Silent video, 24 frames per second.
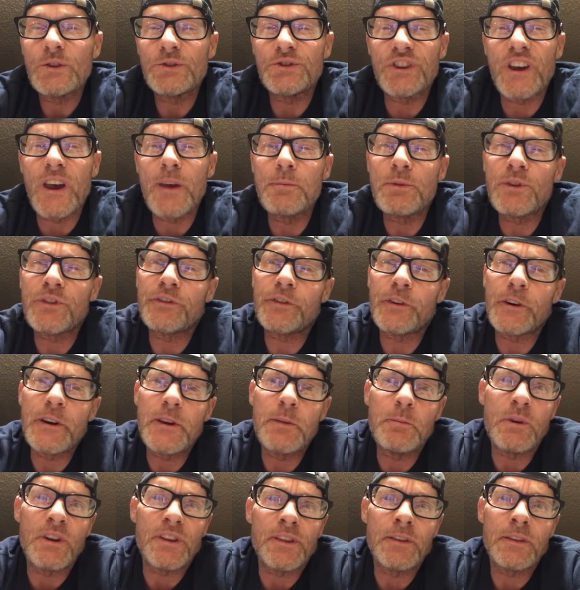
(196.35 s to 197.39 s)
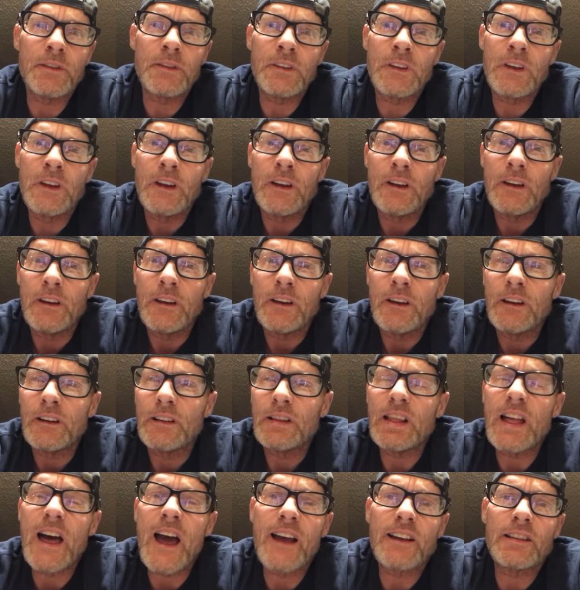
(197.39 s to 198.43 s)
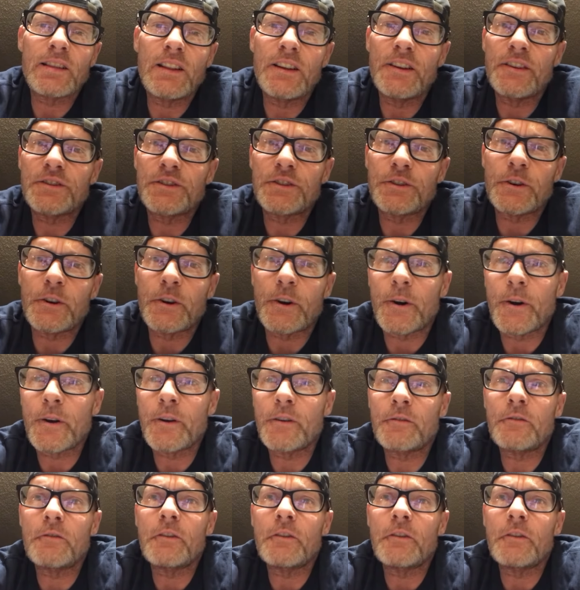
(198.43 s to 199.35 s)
James Freeman, Lackluster,